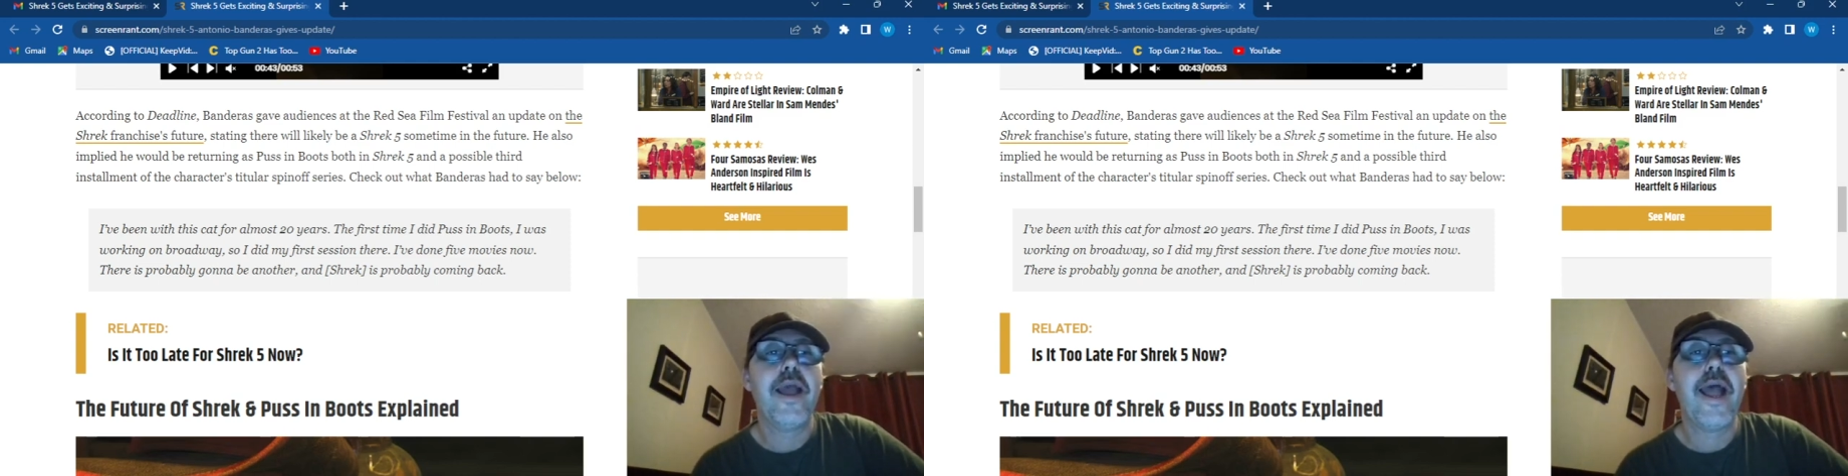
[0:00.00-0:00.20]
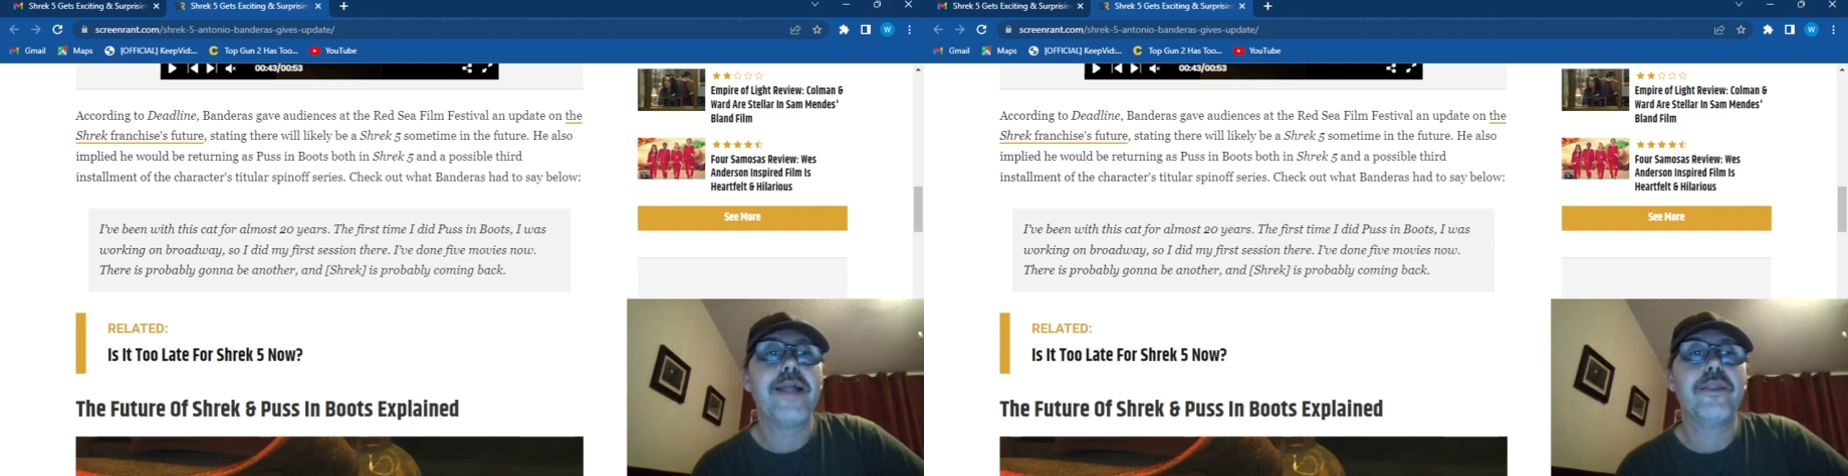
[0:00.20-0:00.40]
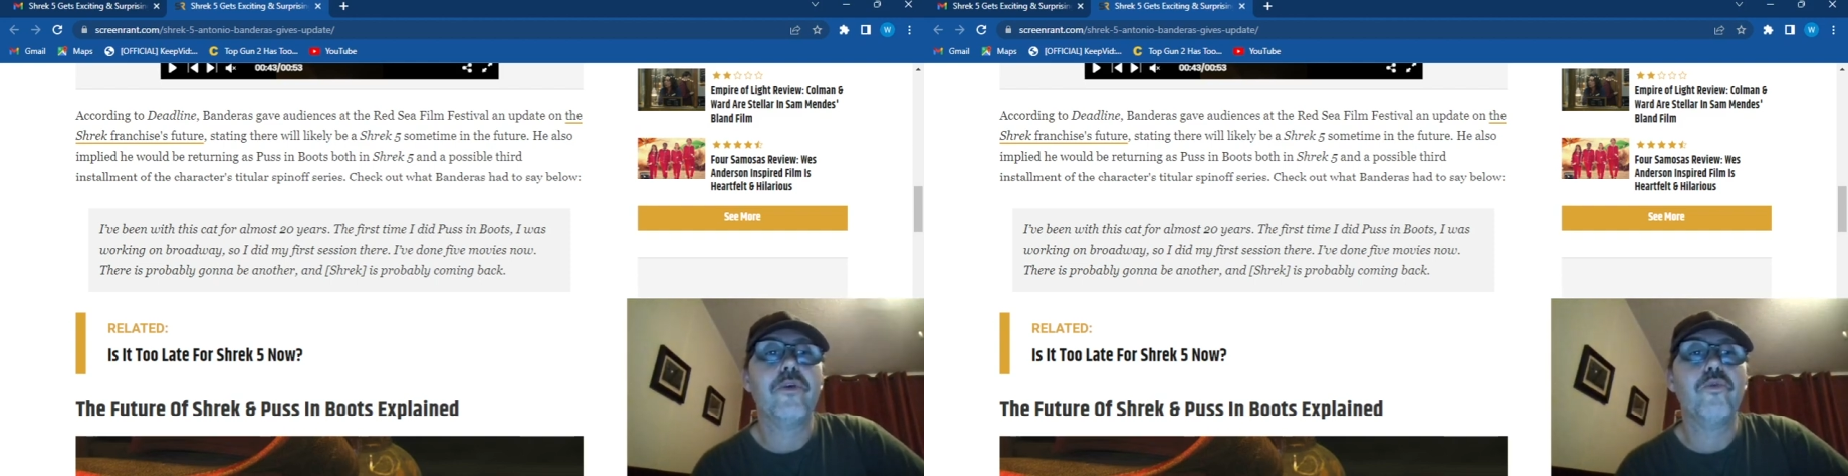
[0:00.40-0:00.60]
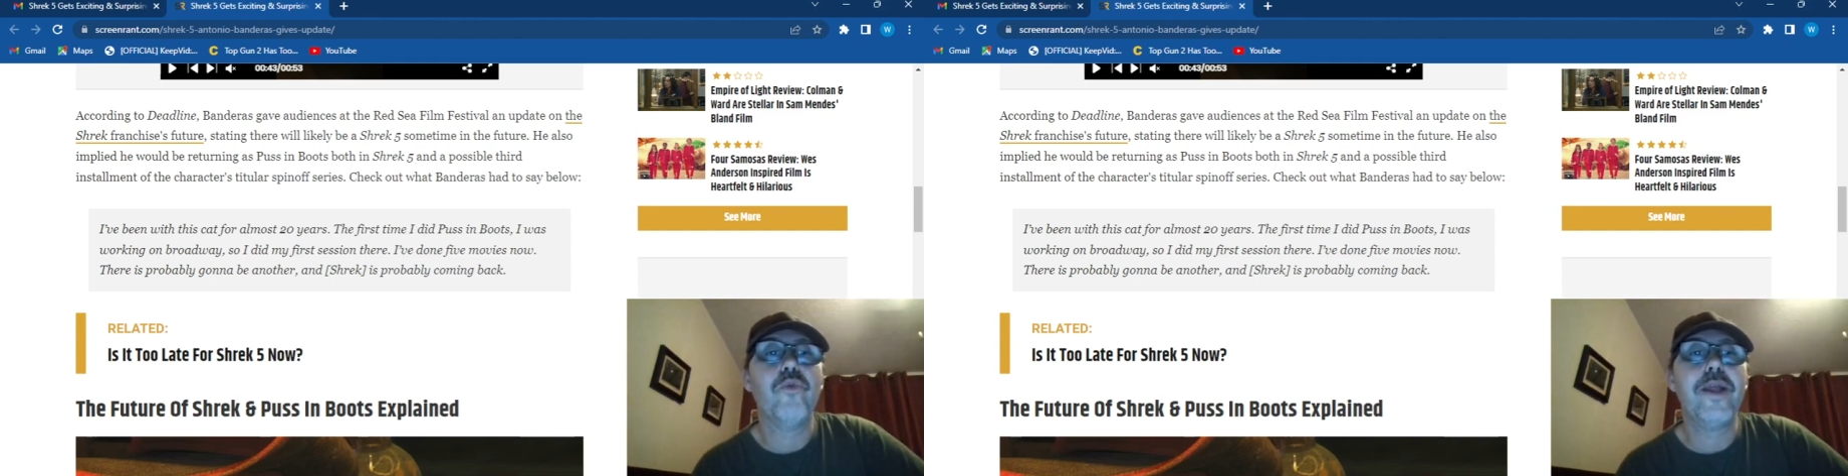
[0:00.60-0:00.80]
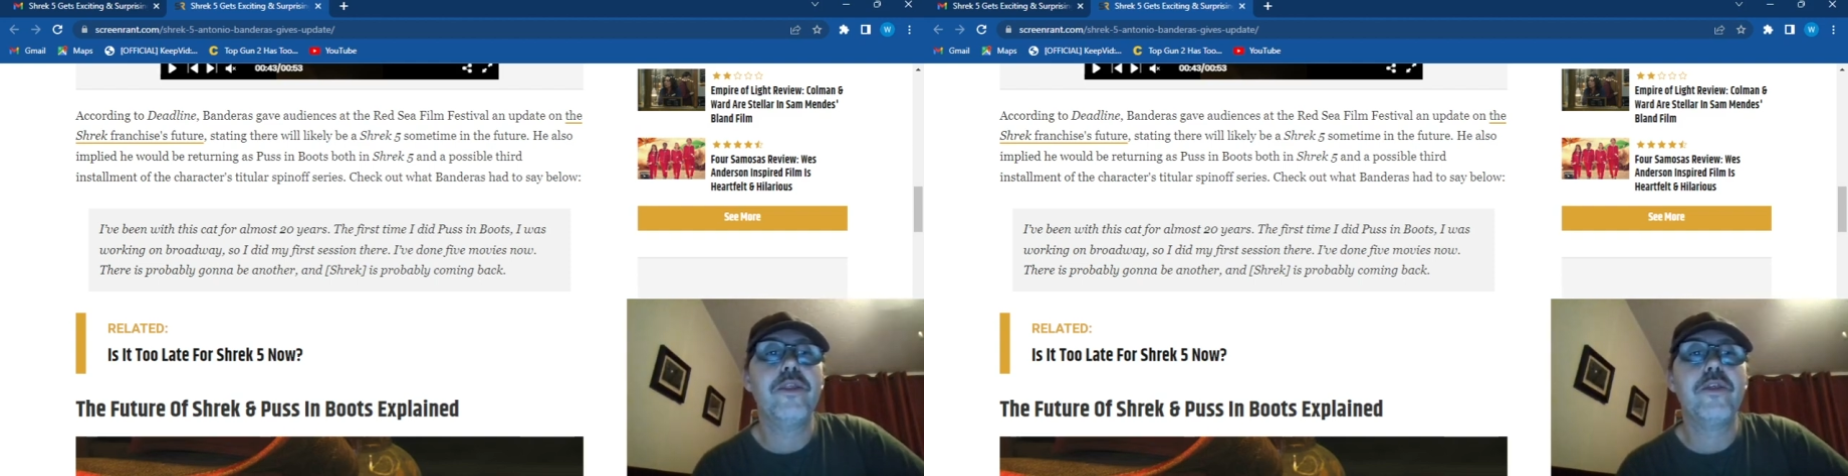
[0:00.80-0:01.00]
at the
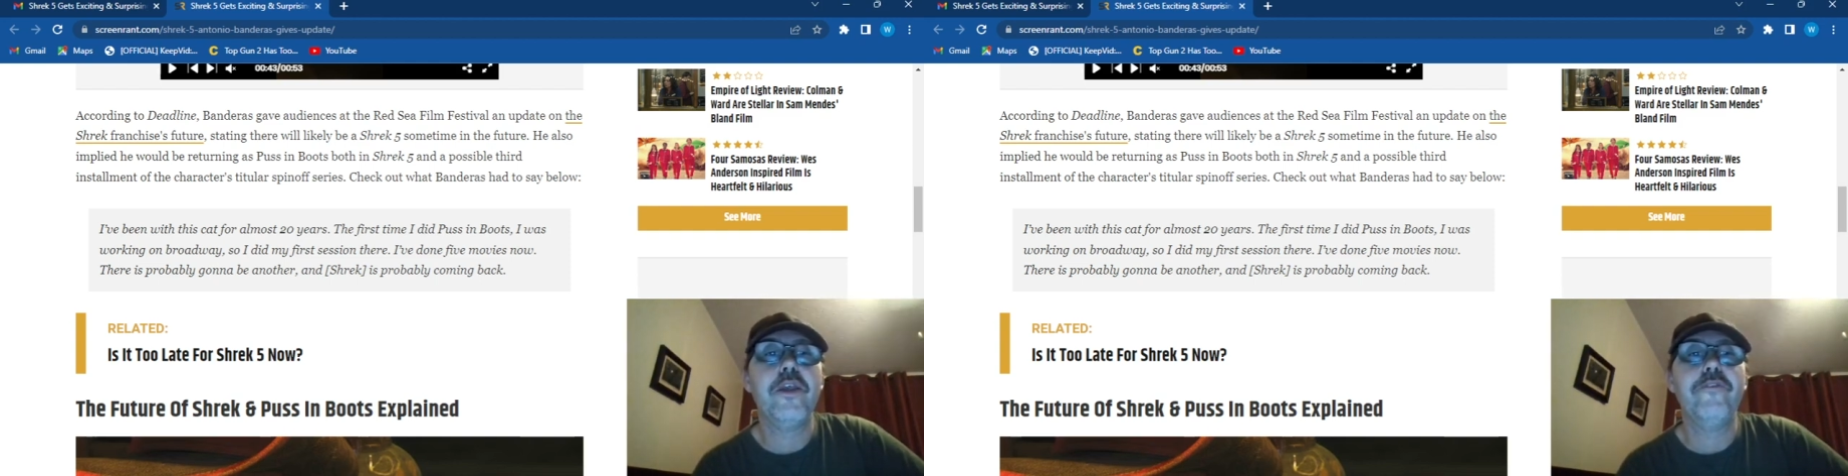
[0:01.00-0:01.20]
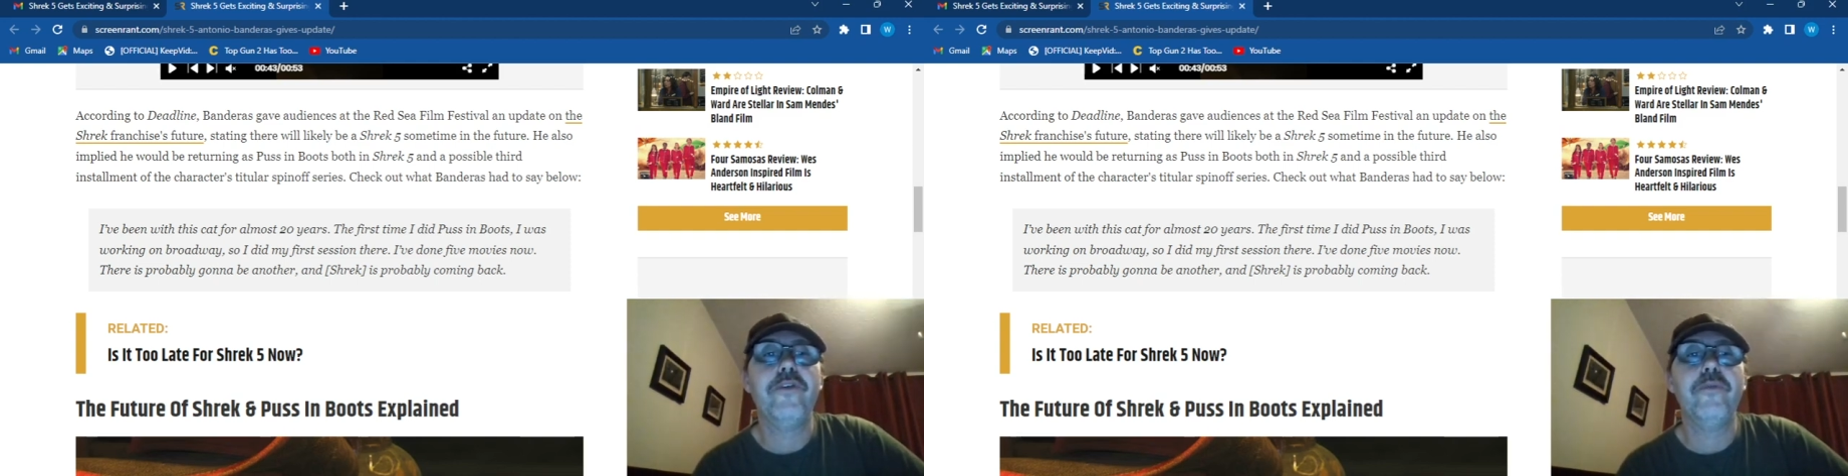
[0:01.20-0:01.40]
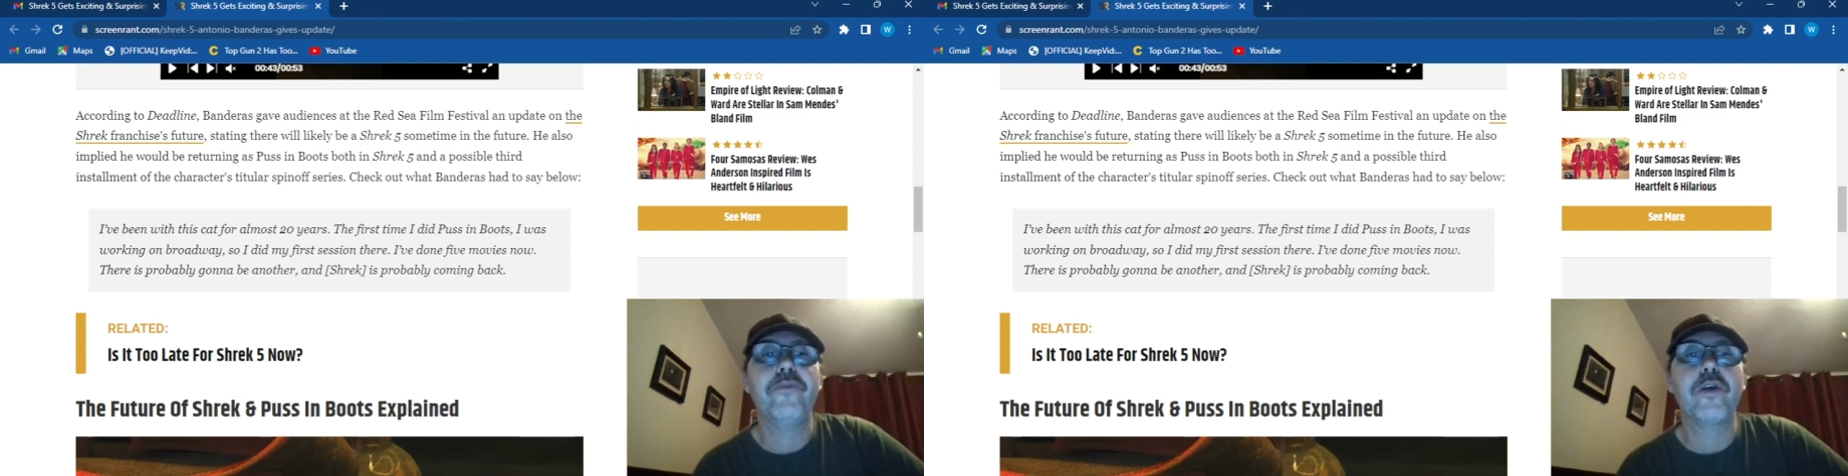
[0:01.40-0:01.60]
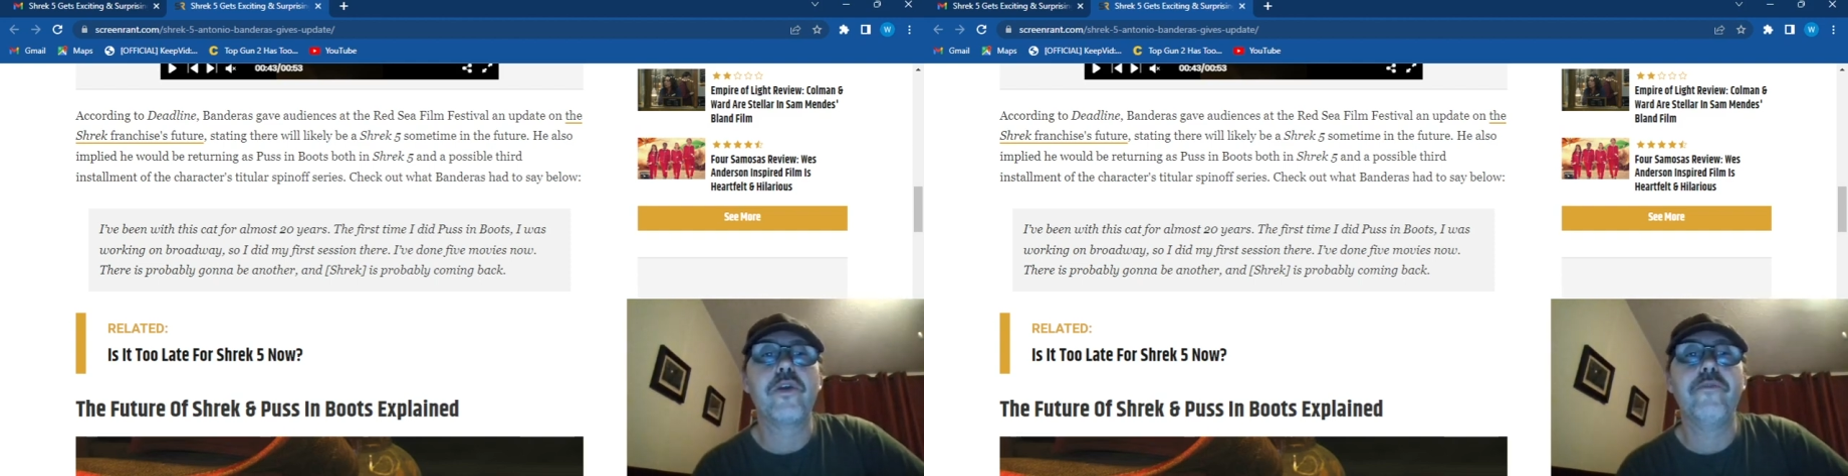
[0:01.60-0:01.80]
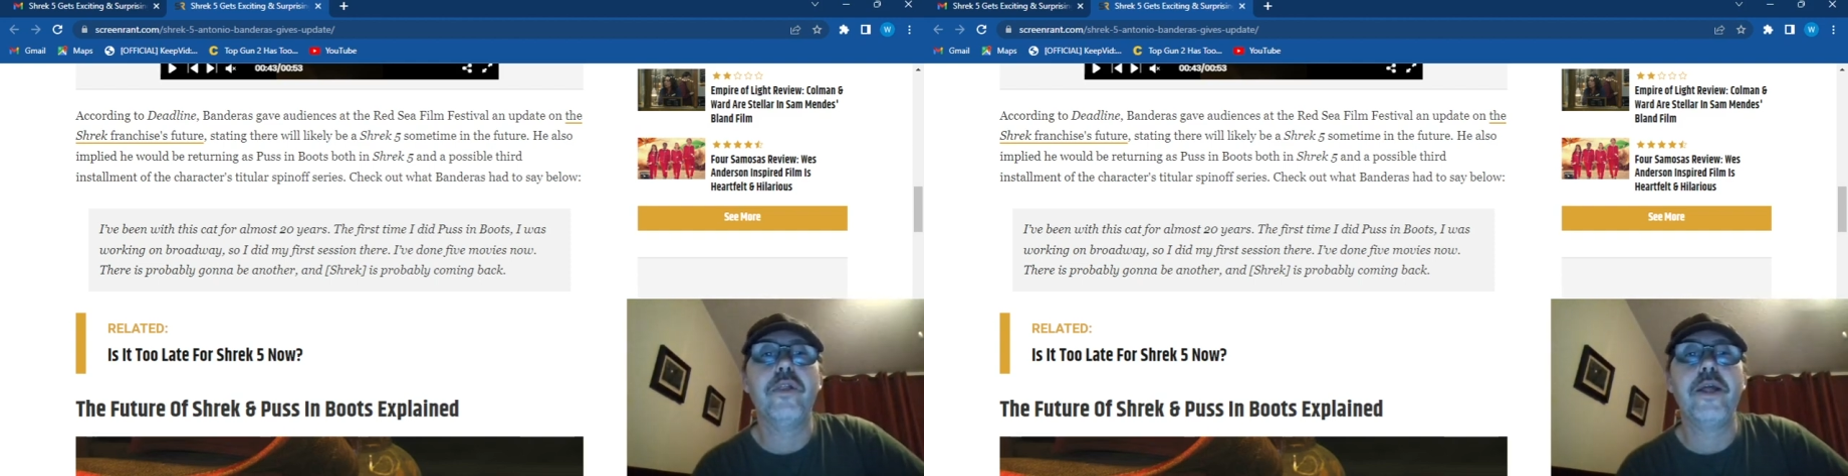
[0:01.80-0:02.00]
Red Sea Film
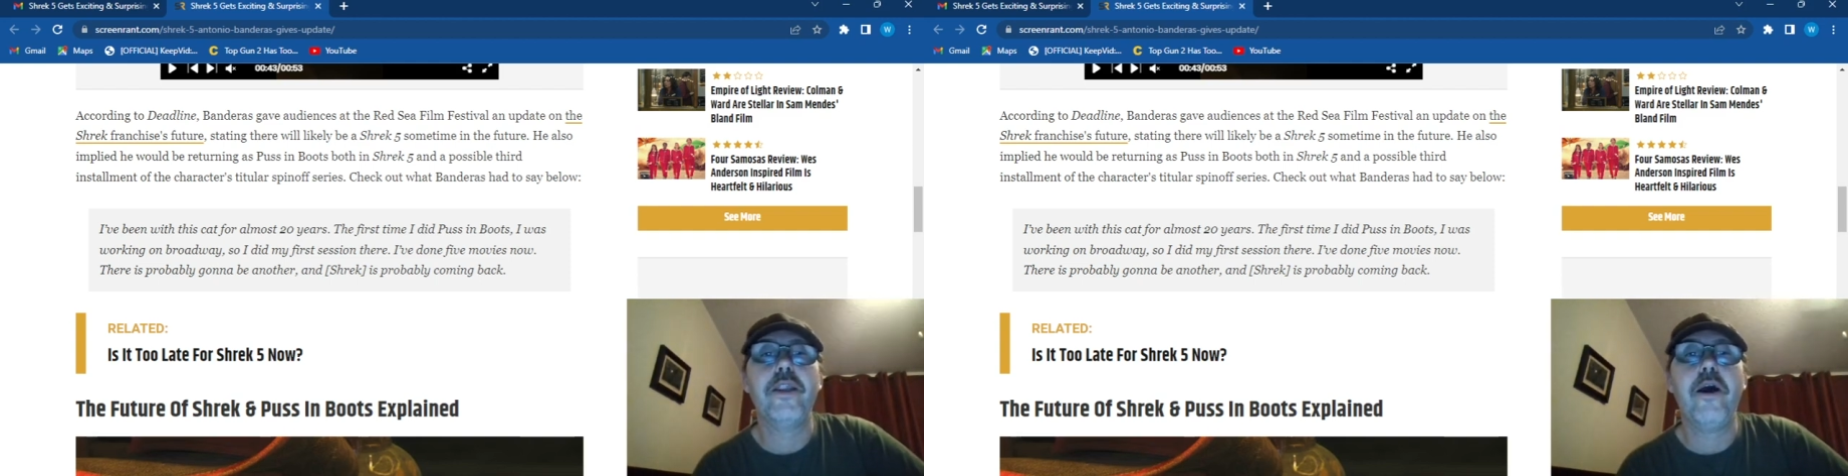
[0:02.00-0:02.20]
Festival an